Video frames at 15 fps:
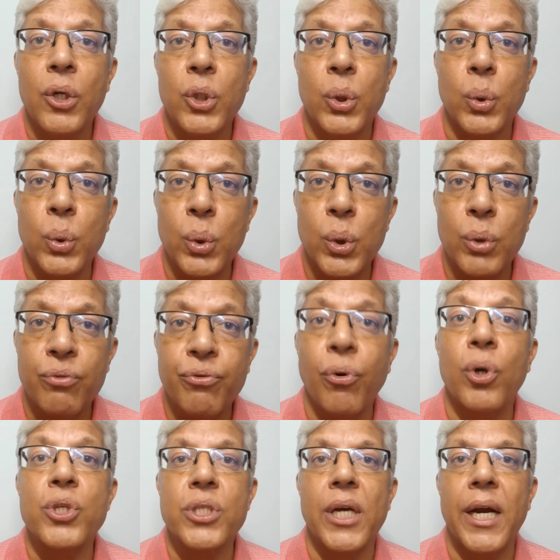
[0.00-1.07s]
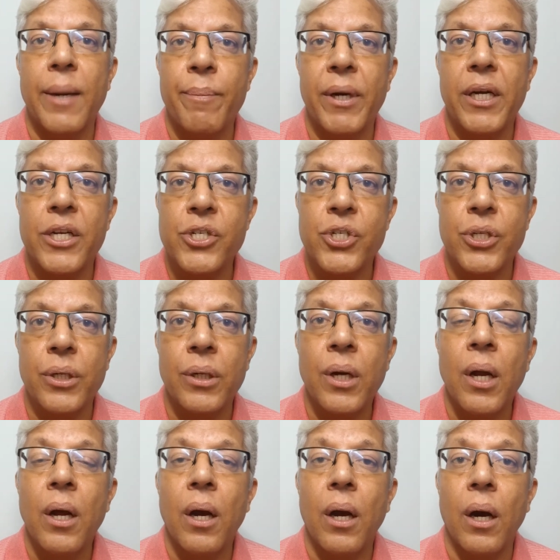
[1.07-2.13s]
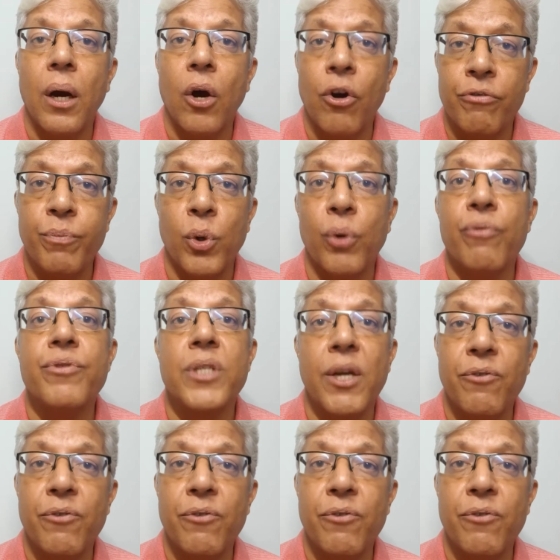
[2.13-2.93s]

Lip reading: to force a repetition of moves.